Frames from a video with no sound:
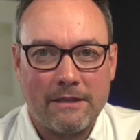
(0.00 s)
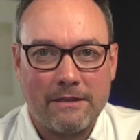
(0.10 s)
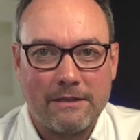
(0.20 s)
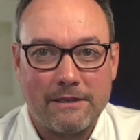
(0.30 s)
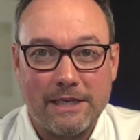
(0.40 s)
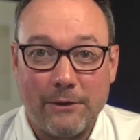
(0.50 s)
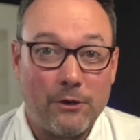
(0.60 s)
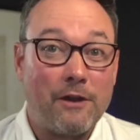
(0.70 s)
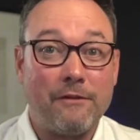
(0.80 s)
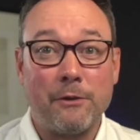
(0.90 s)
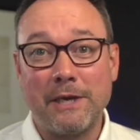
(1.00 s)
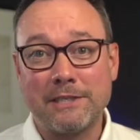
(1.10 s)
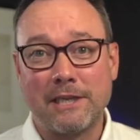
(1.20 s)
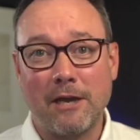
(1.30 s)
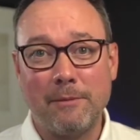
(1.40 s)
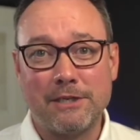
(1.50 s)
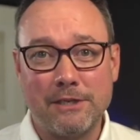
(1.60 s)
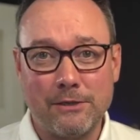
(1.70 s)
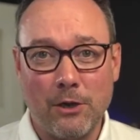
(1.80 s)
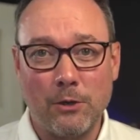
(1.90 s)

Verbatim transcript: Now I don't have anyone else to come into the ho-